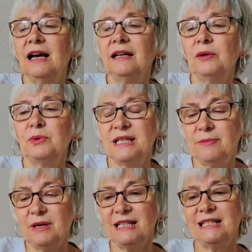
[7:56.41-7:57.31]
and it was
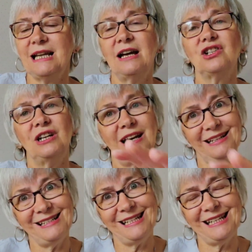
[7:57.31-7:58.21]
in my stash,
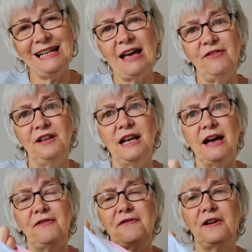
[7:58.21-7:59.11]
and I didn't have
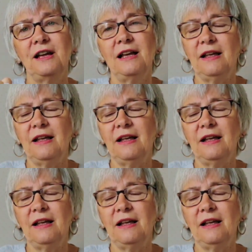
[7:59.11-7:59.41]
enough,